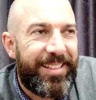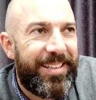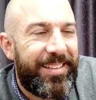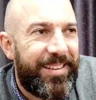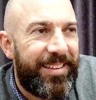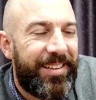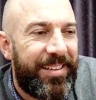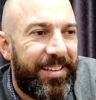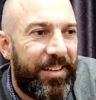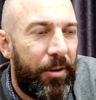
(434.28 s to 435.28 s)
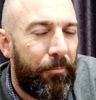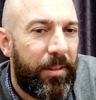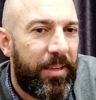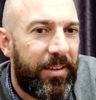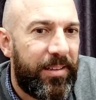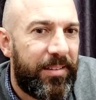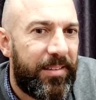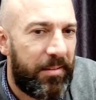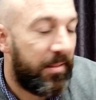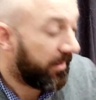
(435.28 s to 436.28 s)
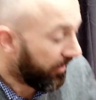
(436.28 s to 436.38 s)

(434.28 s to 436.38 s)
there's a really nice. There's a